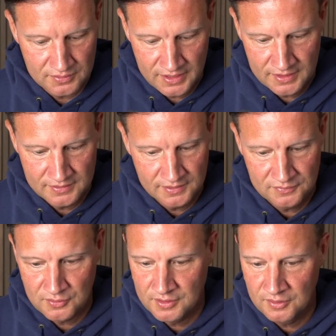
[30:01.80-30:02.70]
and
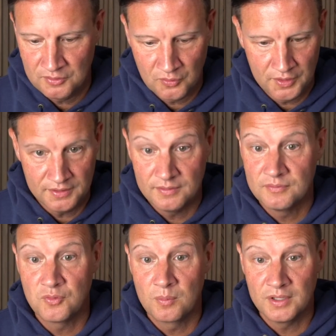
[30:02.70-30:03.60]
if you're in Illinois, a
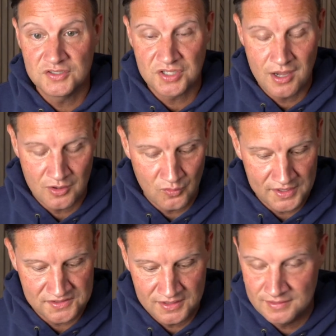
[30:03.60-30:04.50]
formerly Chicago
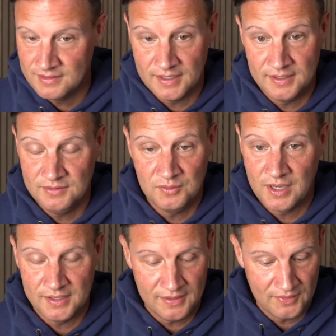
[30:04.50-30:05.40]
resident, you
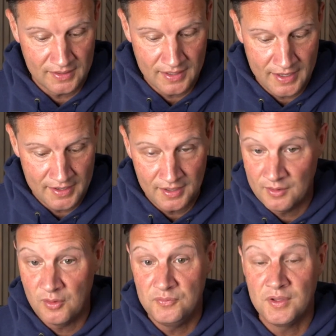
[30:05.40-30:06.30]
got to get that guy out. I
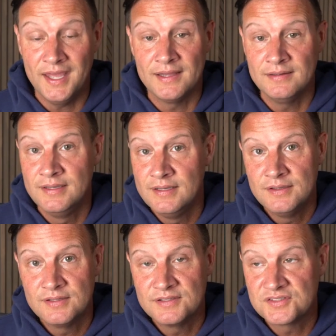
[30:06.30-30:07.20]
don't know if you can.
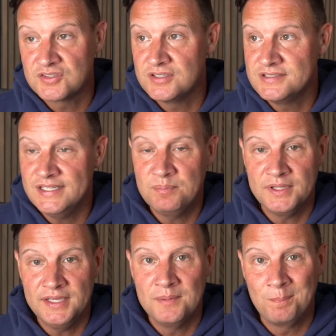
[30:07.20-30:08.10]
It's such a
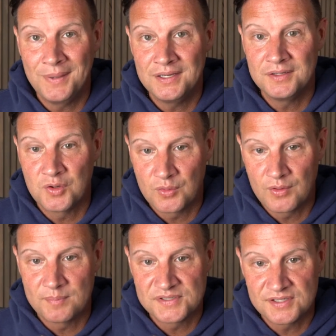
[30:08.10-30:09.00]
deeply embedded,
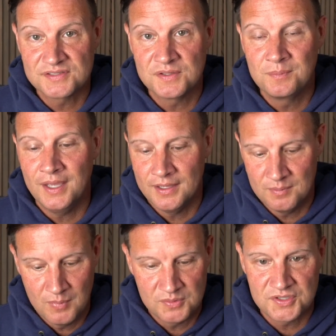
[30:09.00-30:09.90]
corrupt system,
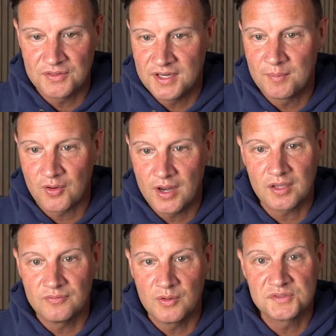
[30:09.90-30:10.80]
and most of the
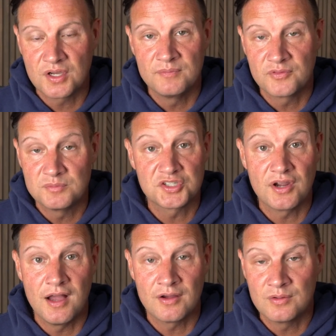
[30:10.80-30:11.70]
Democratic votes come from
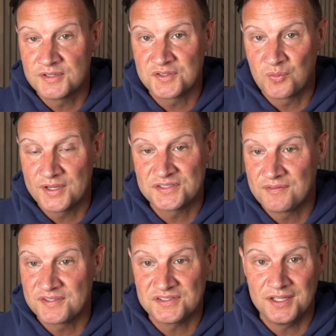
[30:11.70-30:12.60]
Chicago because the rest
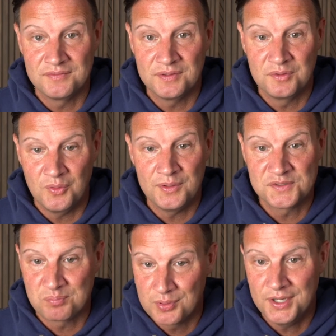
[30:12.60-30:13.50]
of the state of Illinois
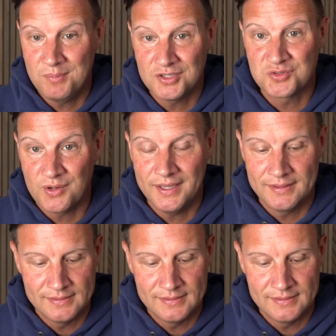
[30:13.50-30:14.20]
is pretty much red.